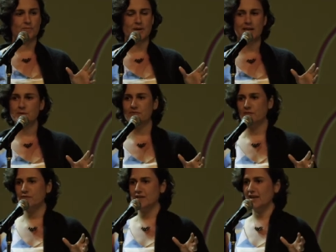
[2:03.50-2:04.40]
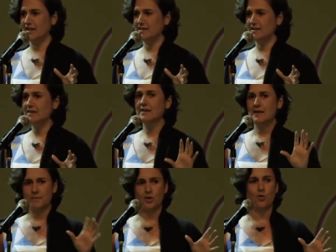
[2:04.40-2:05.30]
it might have been 1590,
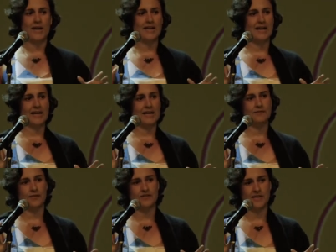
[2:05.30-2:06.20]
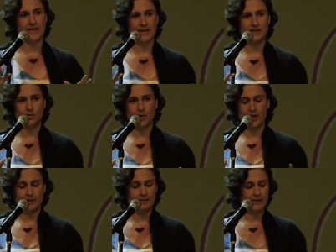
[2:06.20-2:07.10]
but quite likely
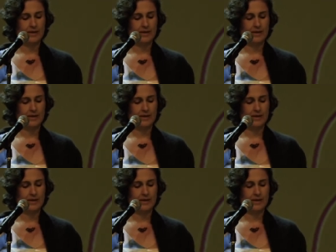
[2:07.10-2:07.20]
1591.